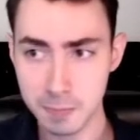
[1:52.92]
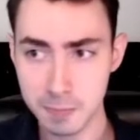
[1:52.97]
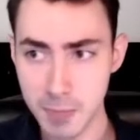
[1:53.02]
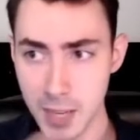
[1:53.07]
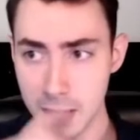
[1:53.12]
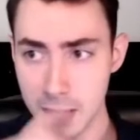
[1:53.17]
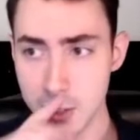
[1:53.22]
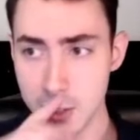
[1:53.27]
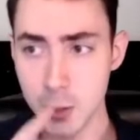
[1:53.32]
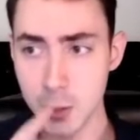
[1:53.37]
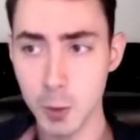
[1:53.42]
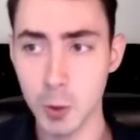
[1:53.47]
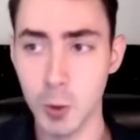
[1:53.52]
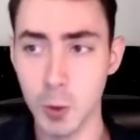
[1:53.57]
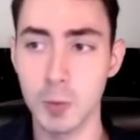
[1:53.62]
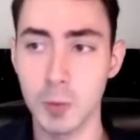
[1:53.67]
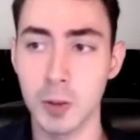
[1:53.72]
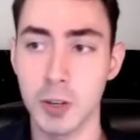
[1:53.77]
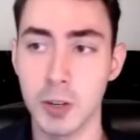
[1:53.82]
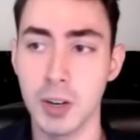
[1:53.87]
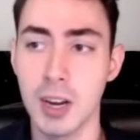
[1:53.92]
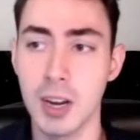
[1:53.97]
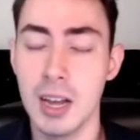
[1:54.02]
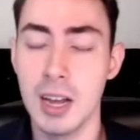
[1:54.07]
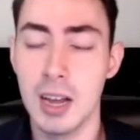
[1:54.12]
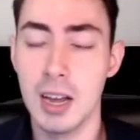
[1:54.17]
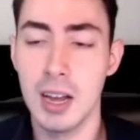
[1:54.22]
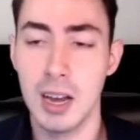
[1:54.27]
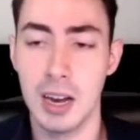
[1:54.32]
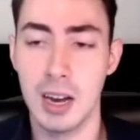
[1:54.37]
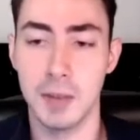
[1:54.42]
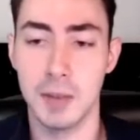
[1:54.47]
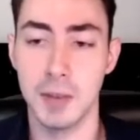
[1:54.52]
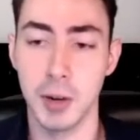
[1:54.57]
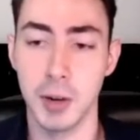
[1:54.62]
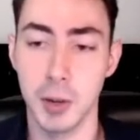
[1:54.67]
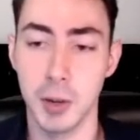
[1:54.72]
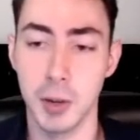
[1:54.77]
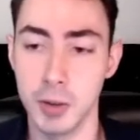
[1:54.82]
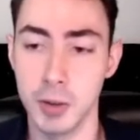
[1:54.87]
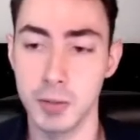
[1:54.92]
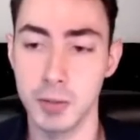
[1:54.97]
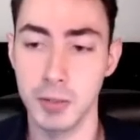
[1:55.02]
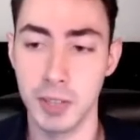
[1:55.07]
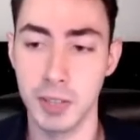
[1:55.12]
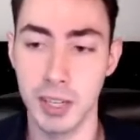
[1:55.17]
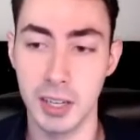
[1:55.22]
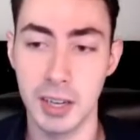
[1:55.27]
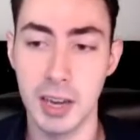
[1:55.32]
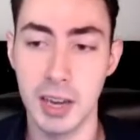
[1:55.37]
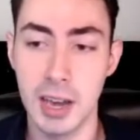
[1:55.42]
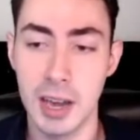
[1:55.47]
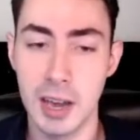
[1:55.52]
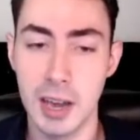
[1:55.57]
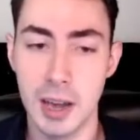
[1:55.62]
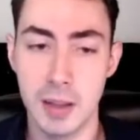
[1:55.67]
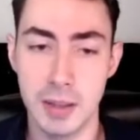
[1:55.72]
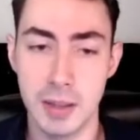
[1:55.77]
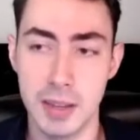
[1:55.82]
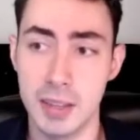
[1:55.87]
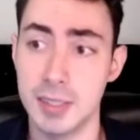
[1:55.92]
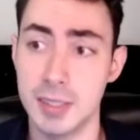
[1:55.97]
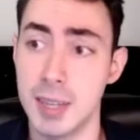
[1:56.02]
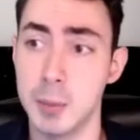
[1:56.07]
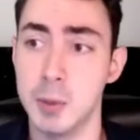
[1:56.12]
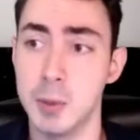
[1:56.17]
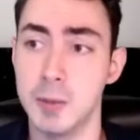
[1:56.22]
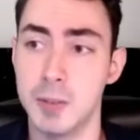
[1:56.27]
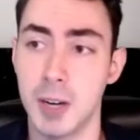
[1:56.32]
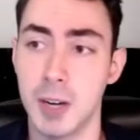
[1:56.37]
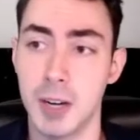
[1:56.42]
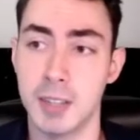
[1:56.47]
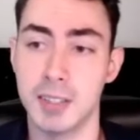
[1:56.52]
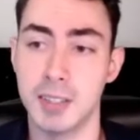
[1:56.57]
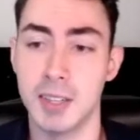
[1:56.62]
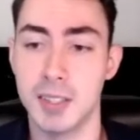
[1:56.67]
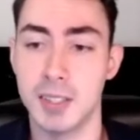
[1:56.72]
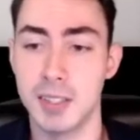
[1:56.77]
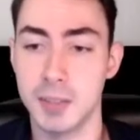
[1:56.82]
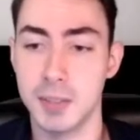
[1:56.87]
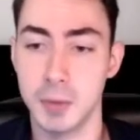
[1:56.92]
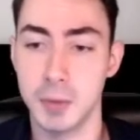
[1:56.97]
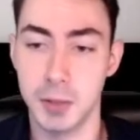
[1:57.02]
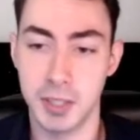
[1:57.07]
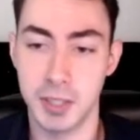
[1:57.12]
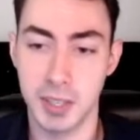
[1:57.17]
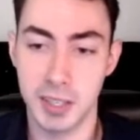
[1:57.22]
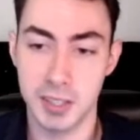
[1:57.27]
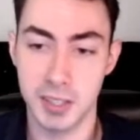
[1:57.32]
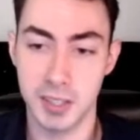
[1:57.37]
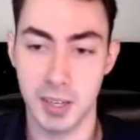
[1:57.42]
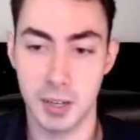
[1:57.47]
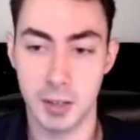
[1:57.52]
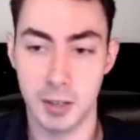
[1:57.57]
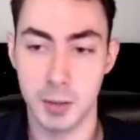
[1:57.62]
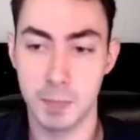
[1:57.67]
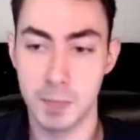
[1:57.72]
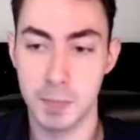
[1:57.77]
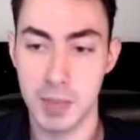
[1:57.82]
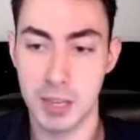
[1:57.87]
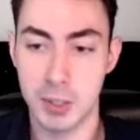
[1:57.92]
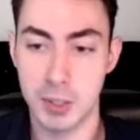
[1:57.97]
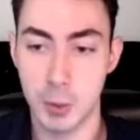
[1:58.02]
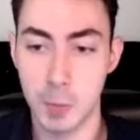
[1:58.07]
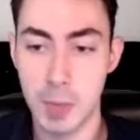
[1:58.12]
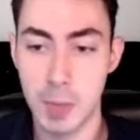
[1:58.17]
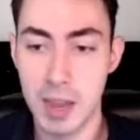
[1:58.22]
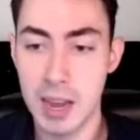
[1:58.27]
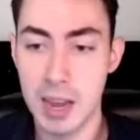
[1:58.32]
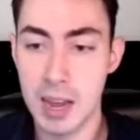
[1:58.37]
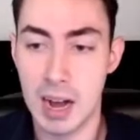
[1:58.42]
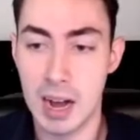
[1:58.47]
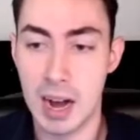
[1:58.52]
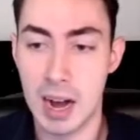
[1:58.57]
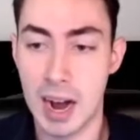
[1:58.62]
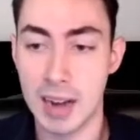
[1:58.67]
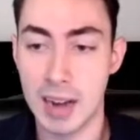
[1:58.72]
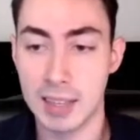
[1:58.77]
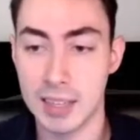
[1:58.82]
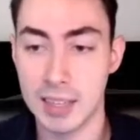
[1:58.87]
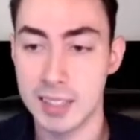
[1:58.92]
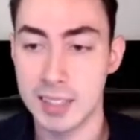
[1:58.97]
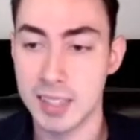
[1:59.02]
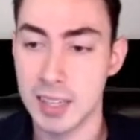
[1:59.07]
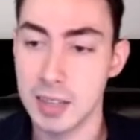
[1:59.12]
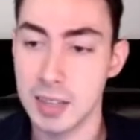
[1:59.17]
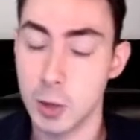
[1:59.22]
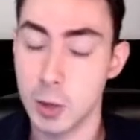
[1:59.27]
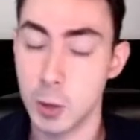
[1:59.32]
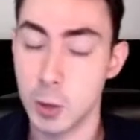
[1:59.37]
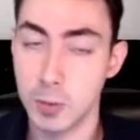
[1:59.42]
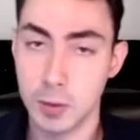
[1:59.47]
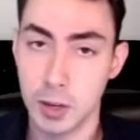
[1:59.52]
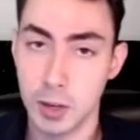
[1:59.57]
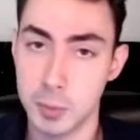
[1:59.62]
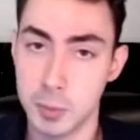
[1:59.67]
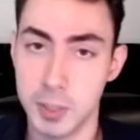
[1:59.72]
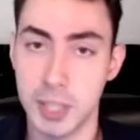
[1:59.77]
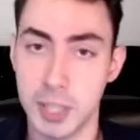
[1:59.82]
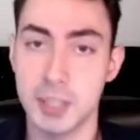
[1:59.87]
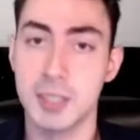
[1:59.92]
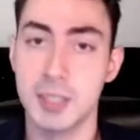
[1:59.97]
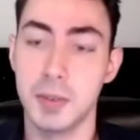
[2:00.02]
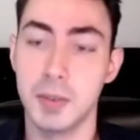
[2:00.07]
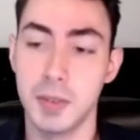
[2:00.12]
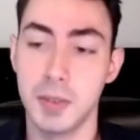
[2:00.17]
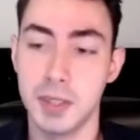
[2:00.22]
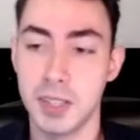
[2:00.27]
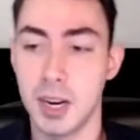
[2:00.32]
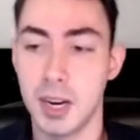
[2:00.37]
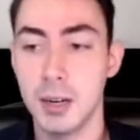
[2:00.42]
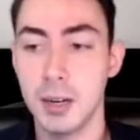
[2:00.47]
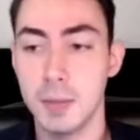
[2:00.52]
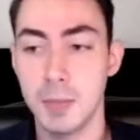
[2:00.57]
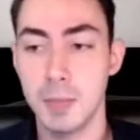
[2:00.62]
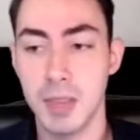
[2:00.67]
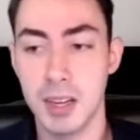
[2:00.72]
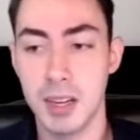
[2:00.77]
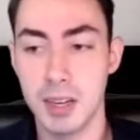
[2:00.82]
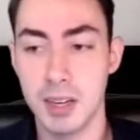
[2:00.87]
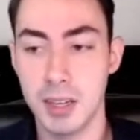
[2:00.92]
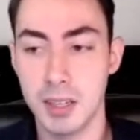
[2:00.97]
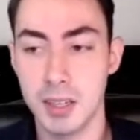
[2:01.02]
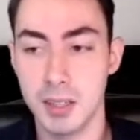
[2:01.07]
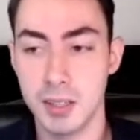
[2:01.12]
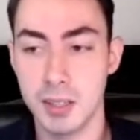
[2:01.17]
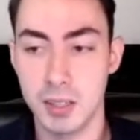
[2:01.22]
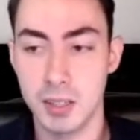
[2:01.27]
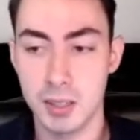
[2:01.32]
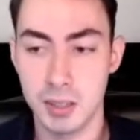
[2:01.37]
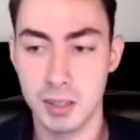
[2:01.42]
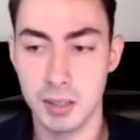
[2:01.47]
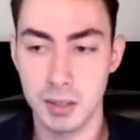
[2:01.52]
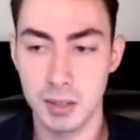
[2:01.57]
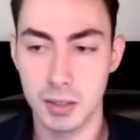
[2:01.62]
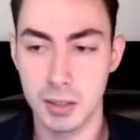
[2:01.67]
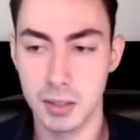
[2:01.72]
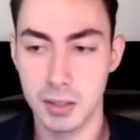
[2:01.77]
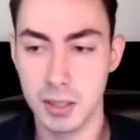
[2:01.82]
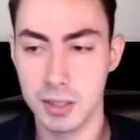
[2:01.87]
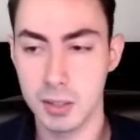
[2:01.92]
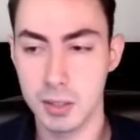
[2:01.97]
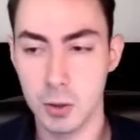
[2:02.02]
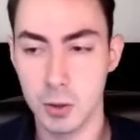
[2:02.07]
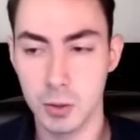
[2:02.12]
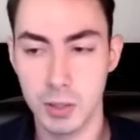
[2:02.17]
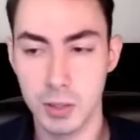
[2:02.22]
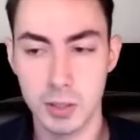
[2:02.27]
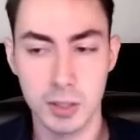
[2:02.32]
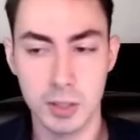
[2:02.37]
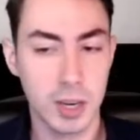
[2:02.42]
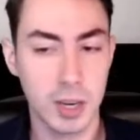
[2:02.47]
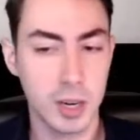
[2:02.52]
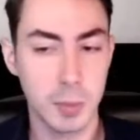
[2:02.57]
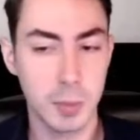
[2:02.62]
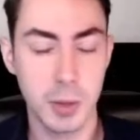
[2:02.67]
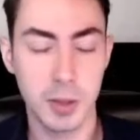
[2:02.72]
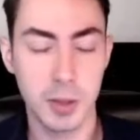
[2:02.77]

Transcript: let's go over very briefly the table of contents for today's talk. So I'd like to say that the overall objective of the talk isn't only to talk about the